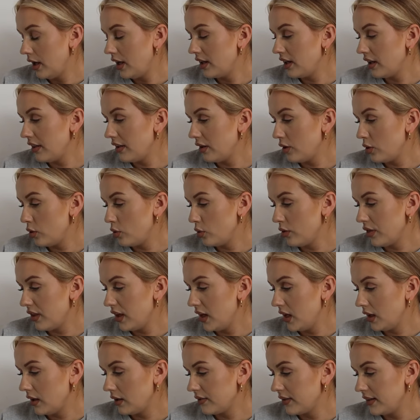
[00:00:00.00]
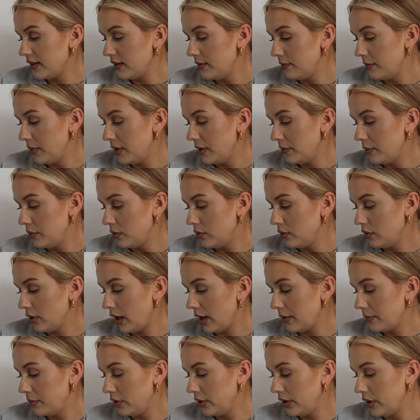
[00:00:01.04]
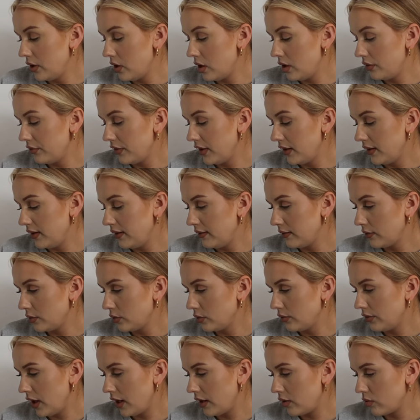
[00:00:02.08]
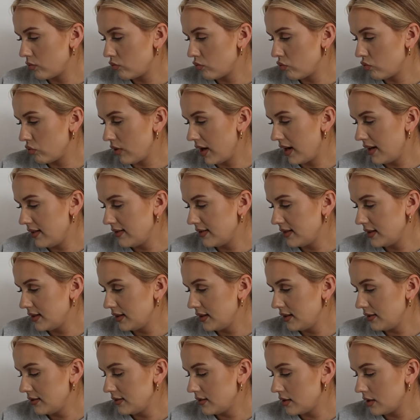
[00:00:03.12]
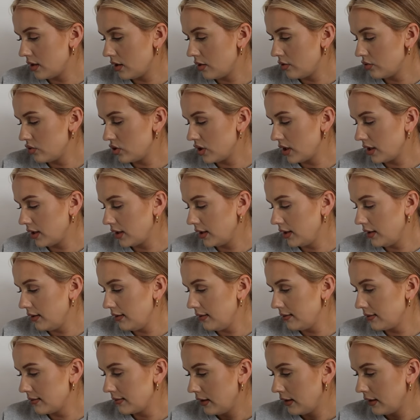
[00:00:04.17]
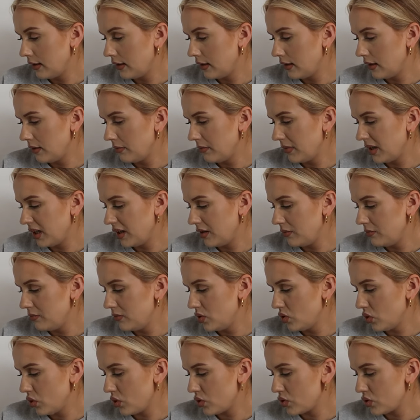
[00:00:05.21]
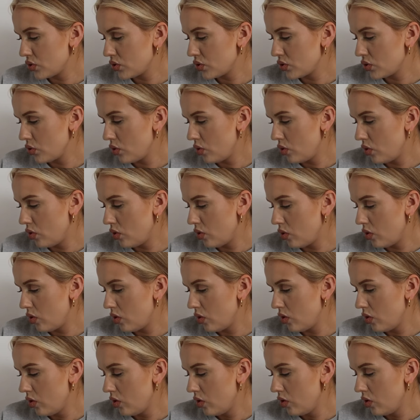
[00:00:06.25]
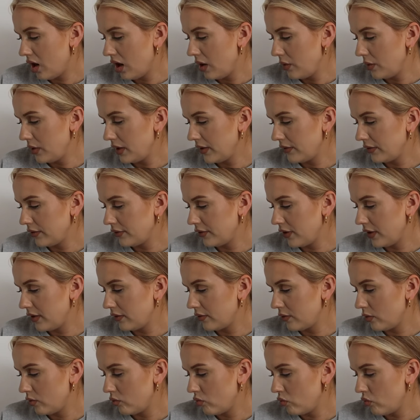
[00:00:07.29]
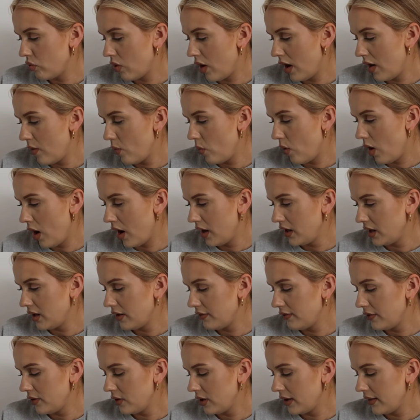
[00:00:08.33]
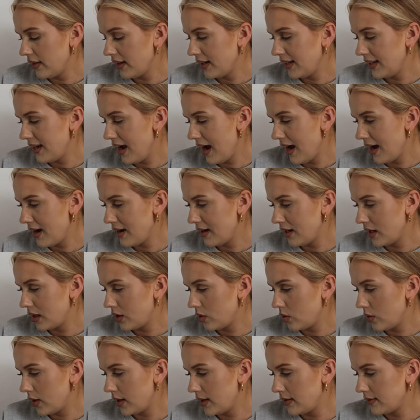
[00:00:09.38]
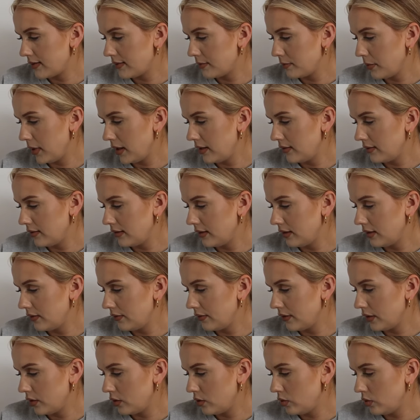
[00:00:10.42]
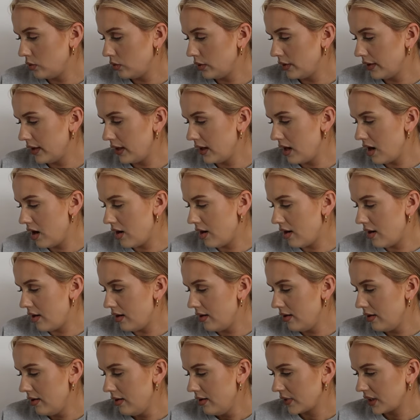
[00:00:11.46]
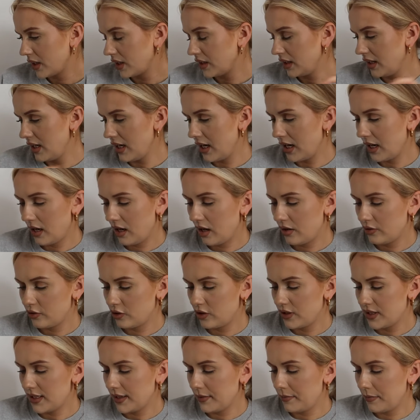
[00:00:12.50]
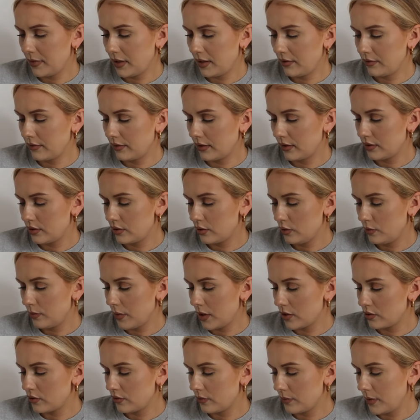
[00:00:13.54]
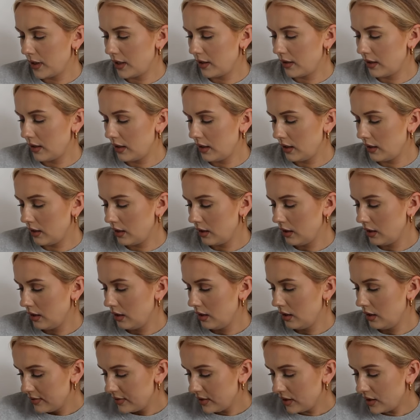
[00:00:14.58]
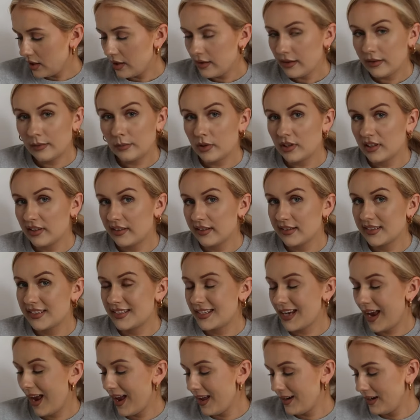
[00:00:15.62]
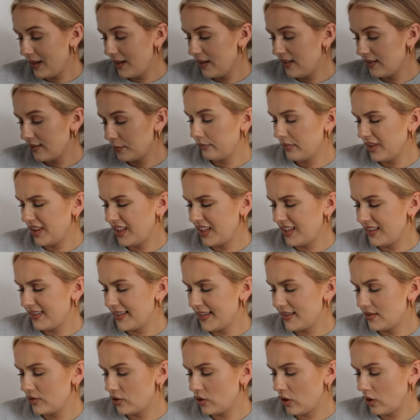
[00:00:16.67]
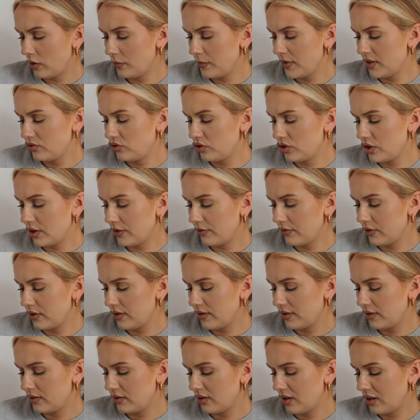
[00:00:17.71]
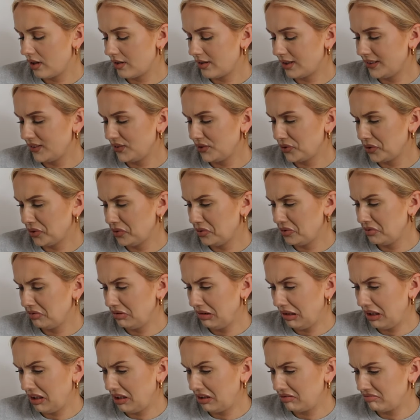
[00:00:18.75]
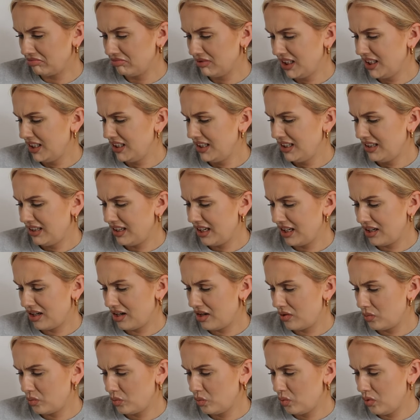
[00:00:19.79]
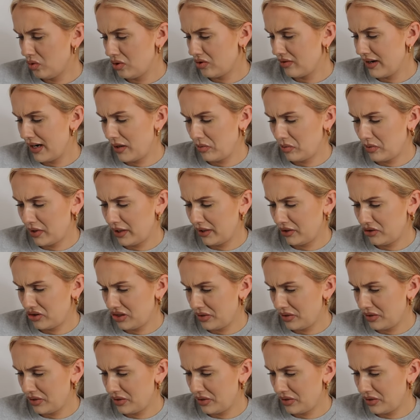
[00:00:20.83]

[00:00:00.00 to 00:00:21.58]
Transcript: another cool thing I've seen people like pulling off are these sort of like racing style jackets. Um, I'm not sure I would have to find the right one and I feel like they can get quite expensive the cooler they are. Yeah, 110 pounds like too much for me I think. See I like this one that says tennis but then it says Thomas Jefferson High School. I, I can't walk around wearing